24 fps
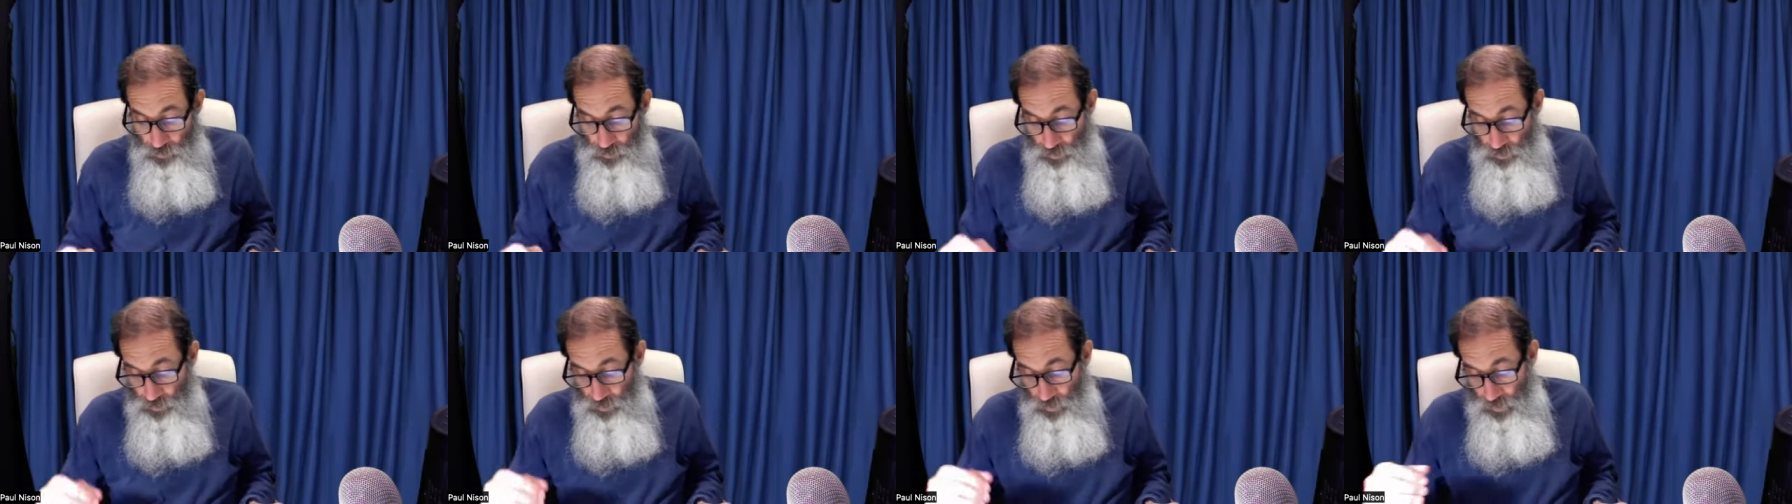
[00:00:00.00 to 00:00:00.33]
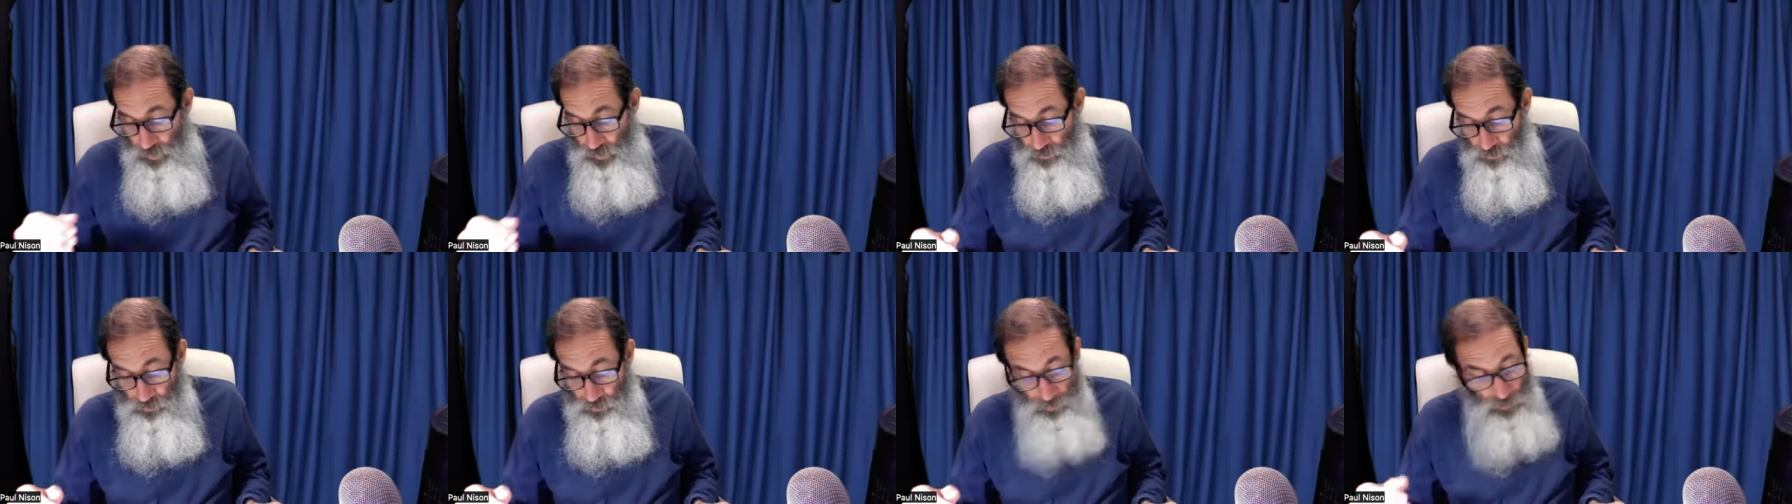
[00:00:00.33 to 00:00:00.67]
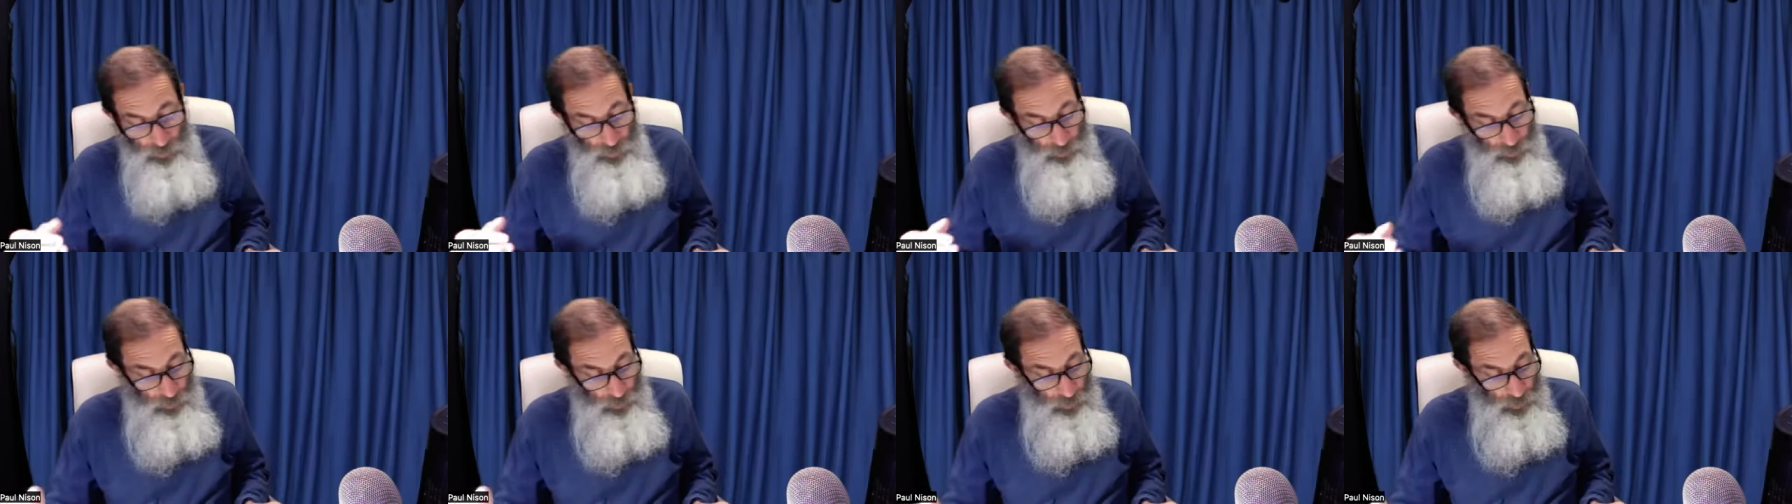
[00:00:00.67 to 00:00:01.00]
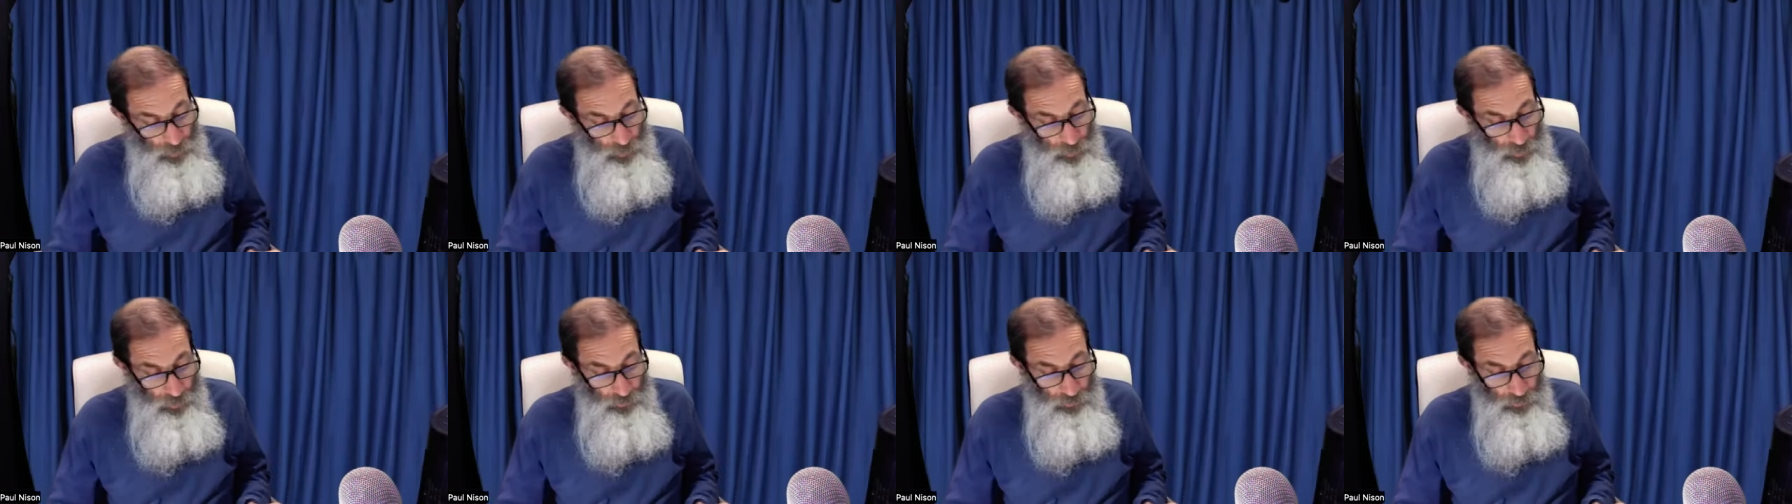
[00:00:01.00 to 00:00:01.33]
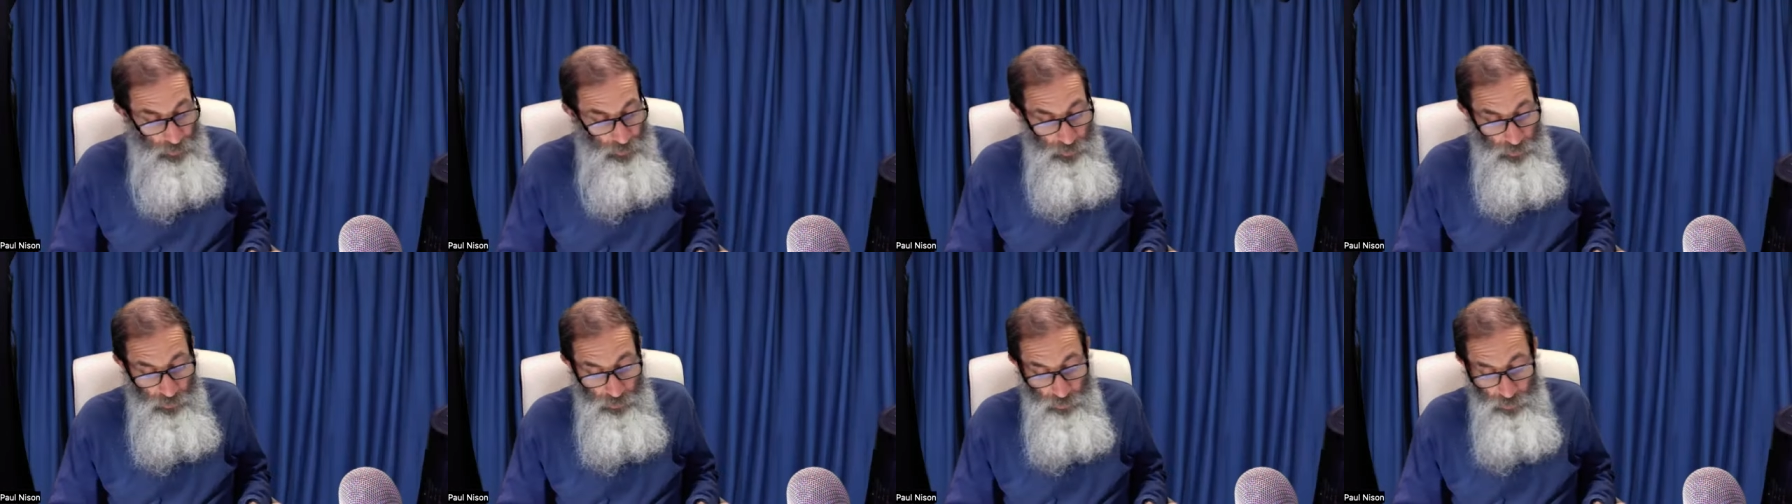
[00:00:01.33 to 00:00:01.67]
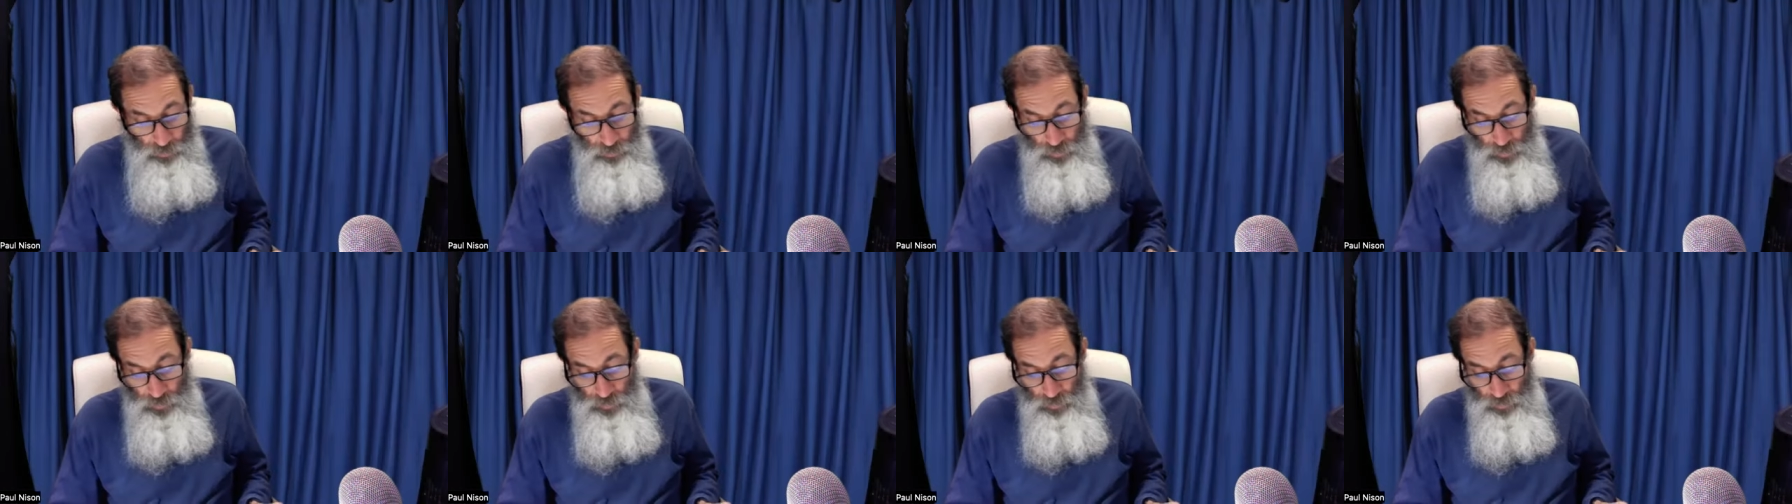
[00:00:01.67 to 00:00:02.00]
It's actually the beginning of next
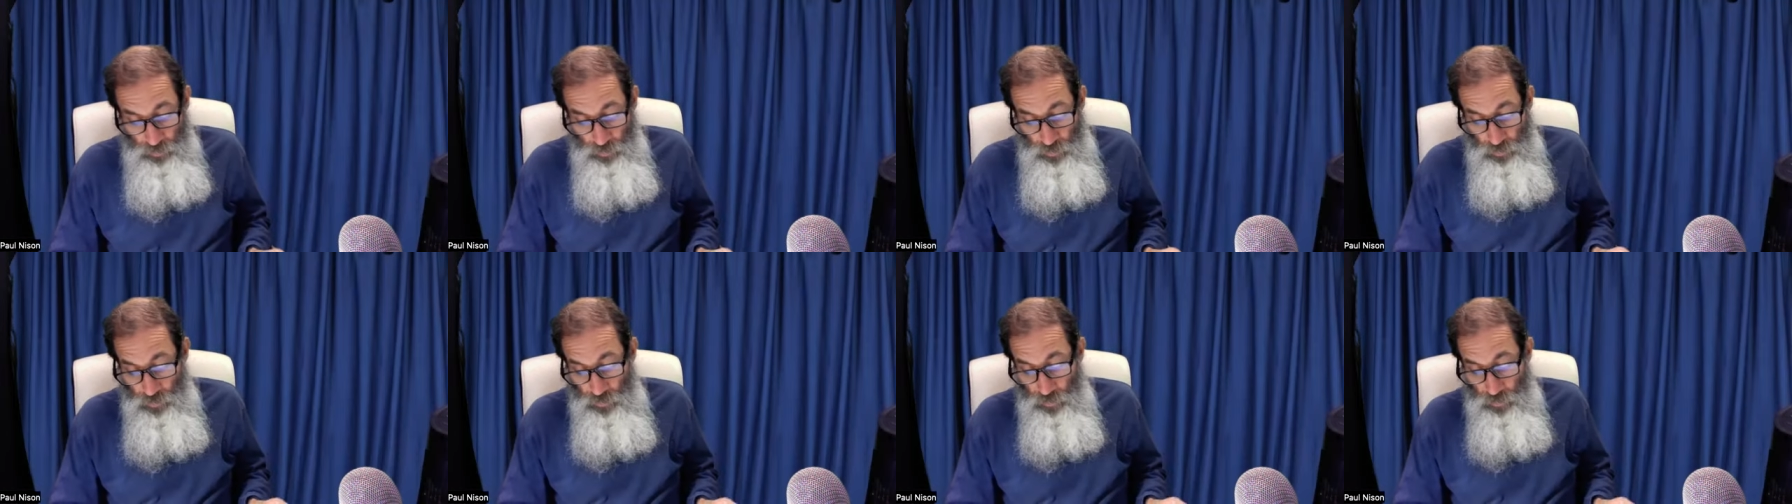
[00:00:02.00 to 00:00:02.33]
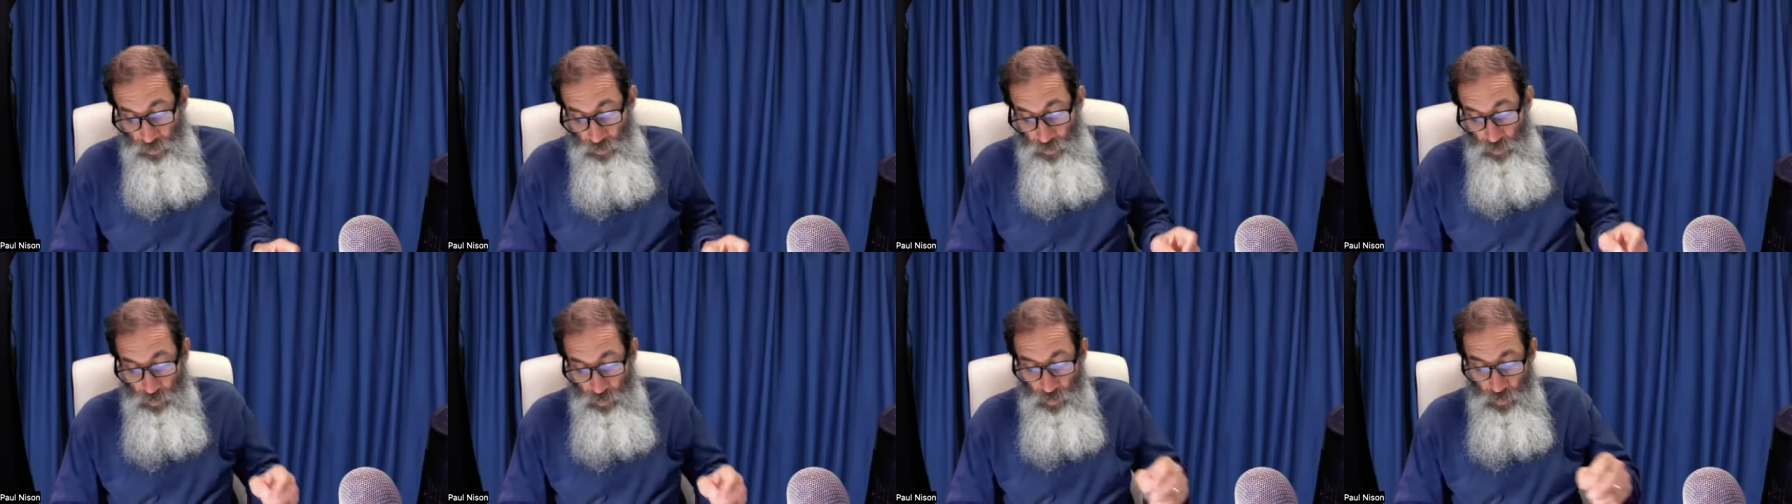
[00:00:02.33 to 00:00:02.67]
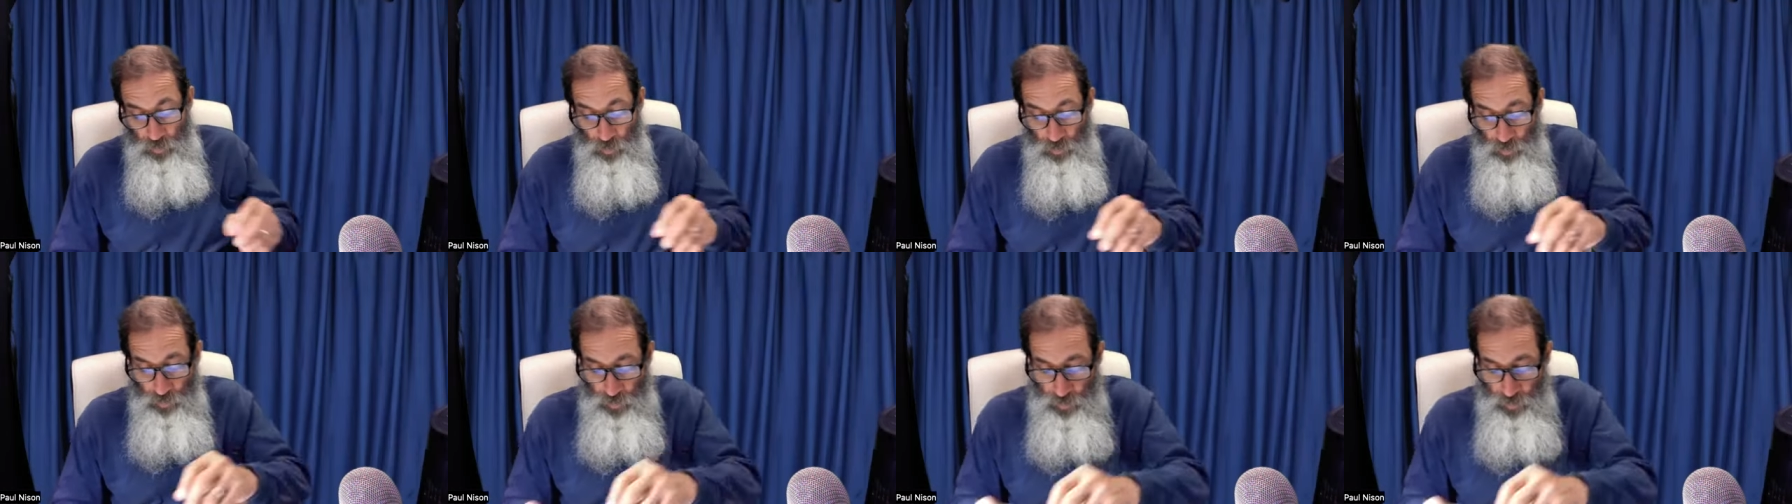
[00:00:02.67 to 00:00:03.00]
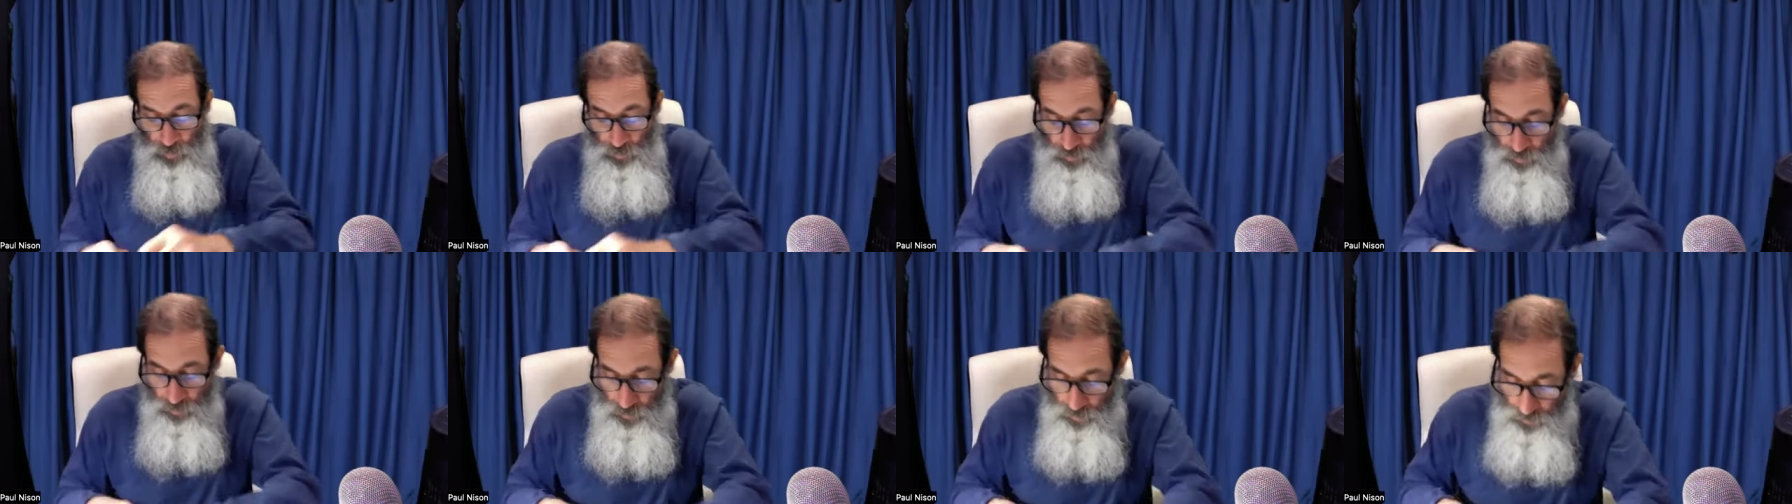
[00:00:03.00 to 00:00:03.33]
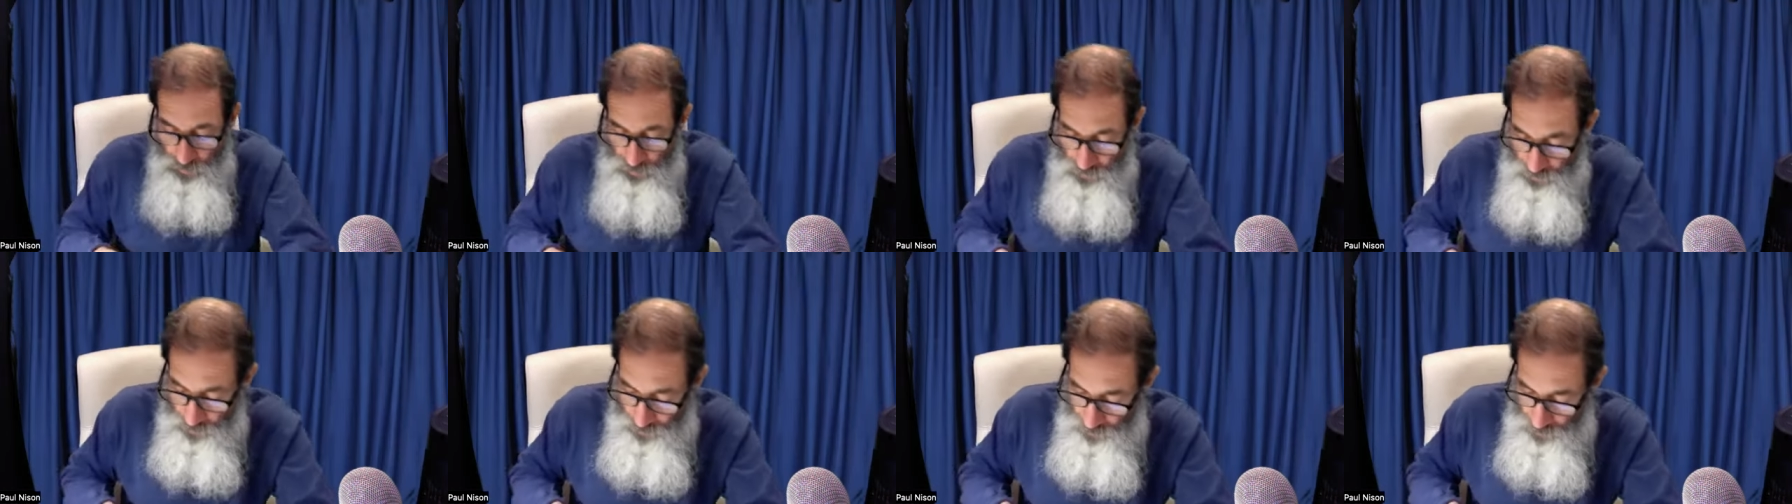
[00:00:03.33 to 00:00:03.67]
week's Torah, but we'll go ahead and read it